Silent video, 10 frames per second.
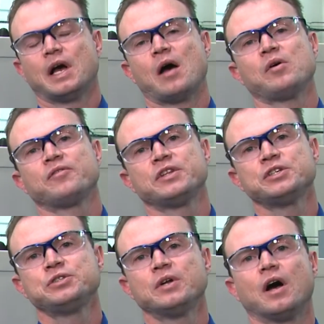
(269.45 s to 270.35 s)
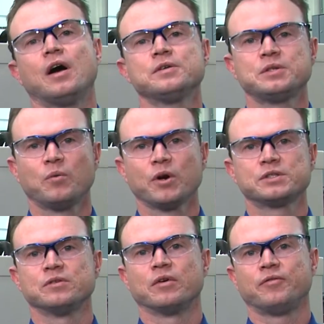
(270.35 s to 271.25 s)
However, this unit also
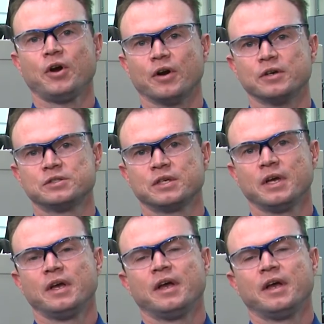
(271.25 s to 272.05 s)
works in reverse